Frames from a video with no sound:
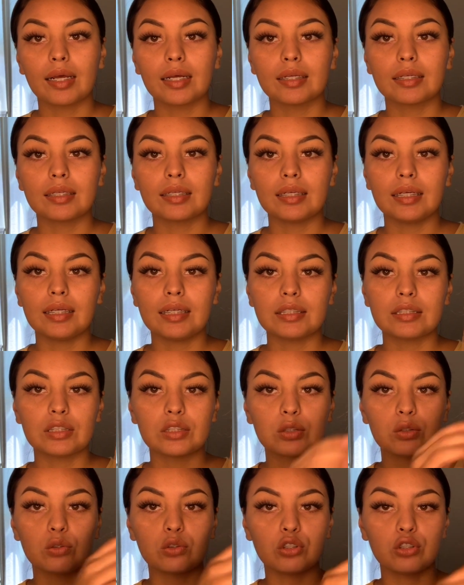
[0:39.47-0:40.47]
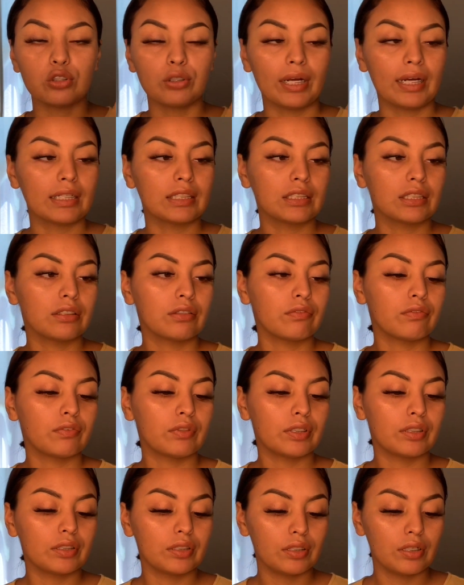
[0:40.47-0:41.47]
these two strands in the
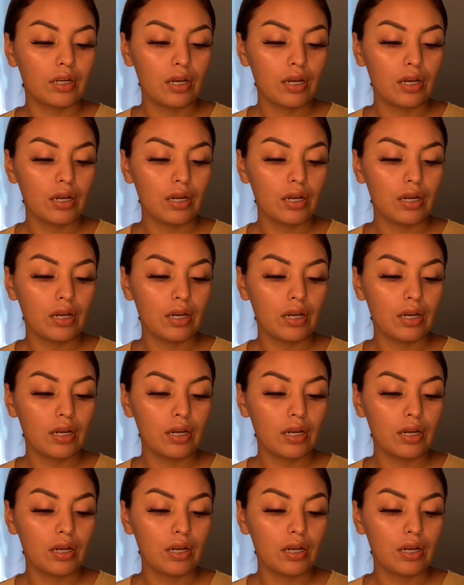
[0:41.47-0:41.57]
front.